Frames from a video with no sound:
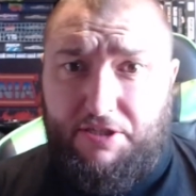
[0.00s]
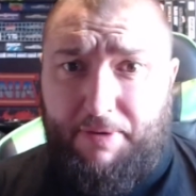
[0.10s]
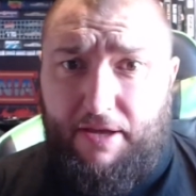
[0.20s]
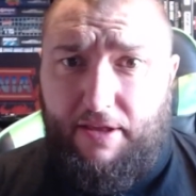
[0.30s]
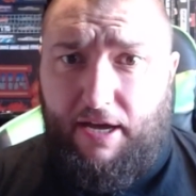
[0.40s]

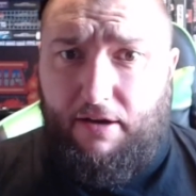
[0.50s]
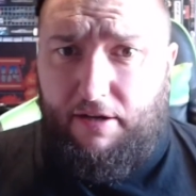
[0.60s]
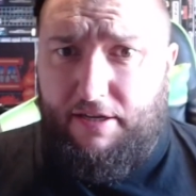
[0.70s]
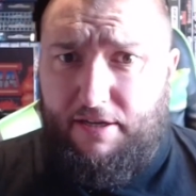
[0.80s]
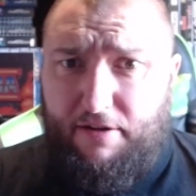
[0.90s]
about that.
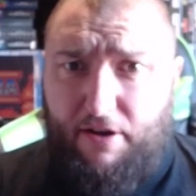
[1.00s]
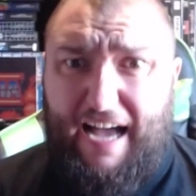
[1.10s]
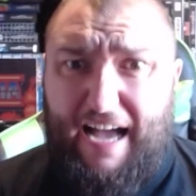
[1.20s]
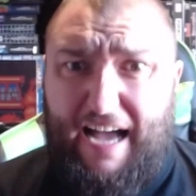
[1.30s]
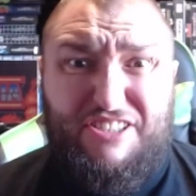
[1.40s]
I uh,
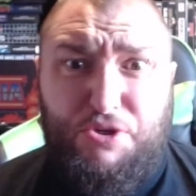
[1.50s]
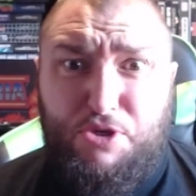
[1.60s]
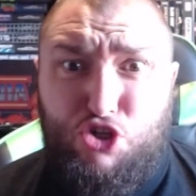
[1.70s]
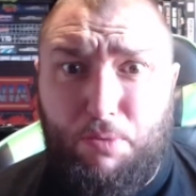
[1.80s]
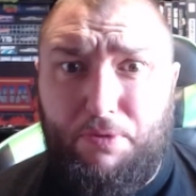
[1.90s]
had to do a
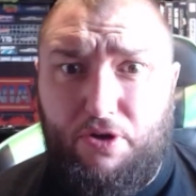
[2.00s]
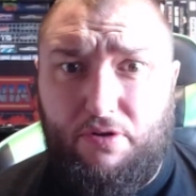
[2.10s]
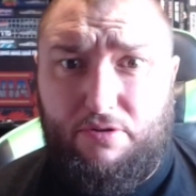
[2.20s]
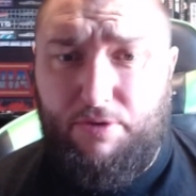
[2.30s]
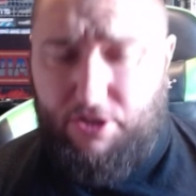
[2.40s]
jump
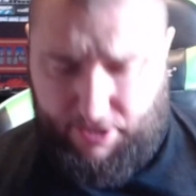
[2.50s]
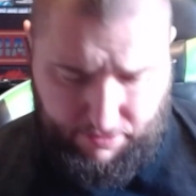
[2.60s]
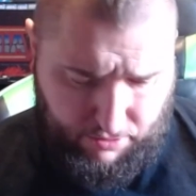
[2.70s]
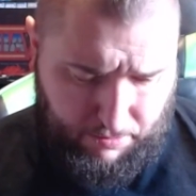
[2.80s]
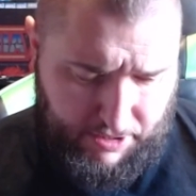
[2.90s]
cut, which I
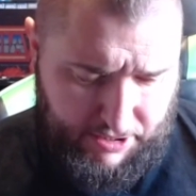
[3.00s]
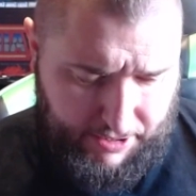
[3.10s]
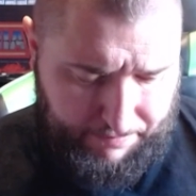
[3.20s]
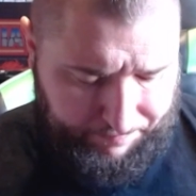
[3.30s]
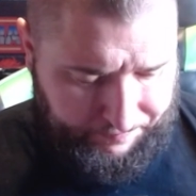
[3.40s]
don't normally
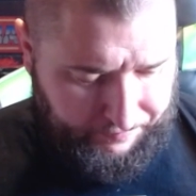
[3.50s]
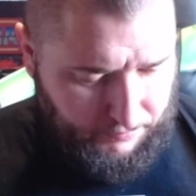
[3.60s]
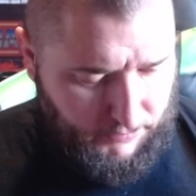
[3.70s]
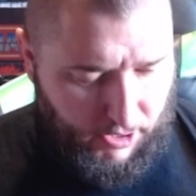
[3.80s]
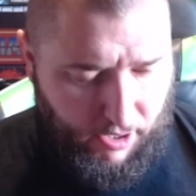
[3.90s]
do.
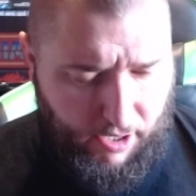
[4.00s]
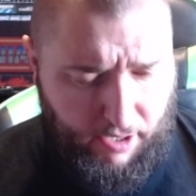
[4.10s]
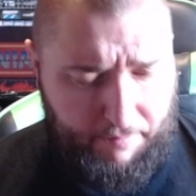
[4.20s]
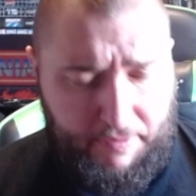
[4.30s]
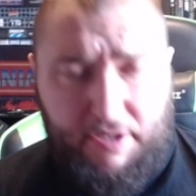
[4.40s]

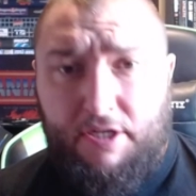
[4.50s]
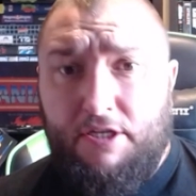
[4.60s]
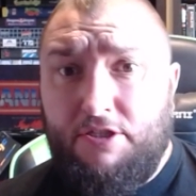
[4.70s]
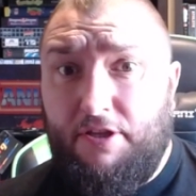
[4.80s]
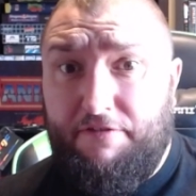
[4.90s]
Um,
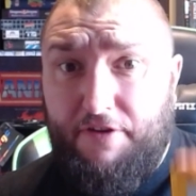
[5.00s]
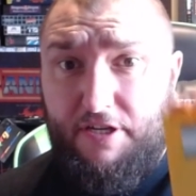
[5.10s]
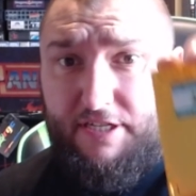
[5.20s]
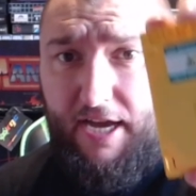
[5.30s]
so the first